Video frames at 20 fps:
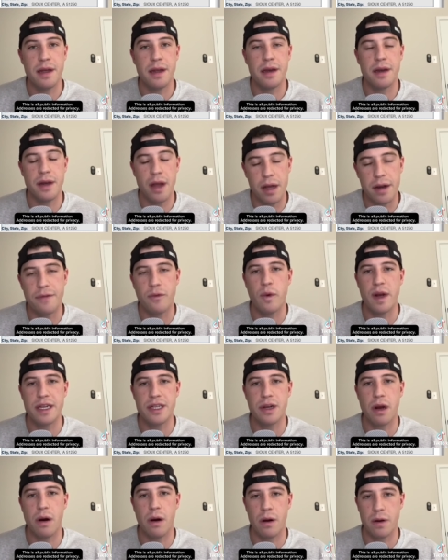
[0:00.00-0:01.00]
none of which
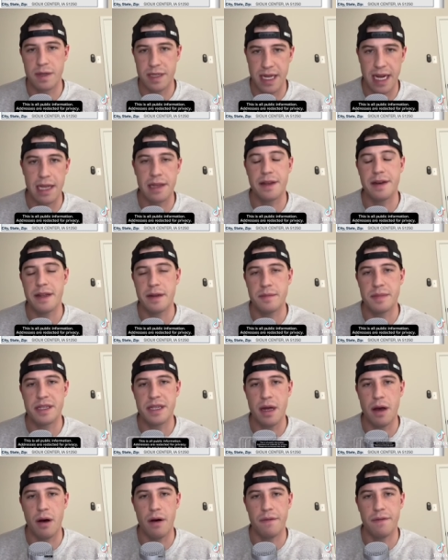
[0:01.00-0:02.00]
are Taylan
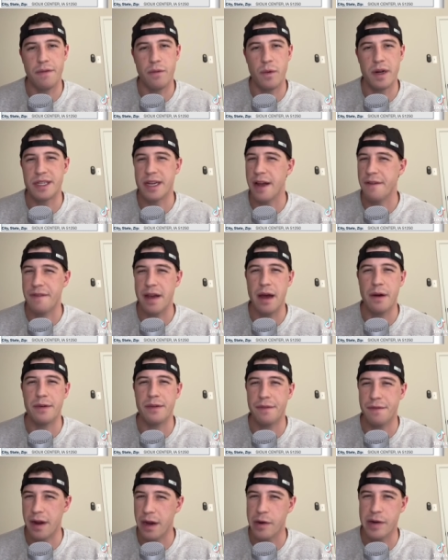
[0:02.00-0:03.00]
himself, which I found
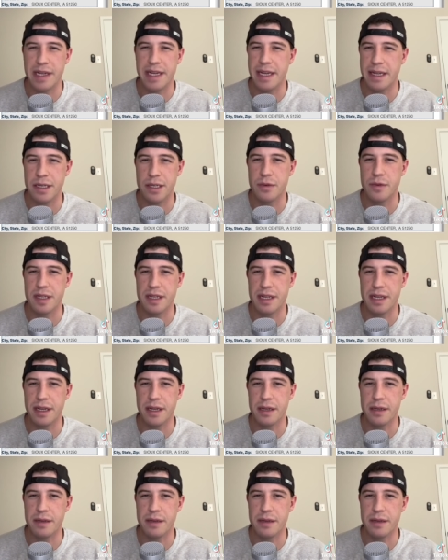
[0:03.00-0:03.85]
very interesting.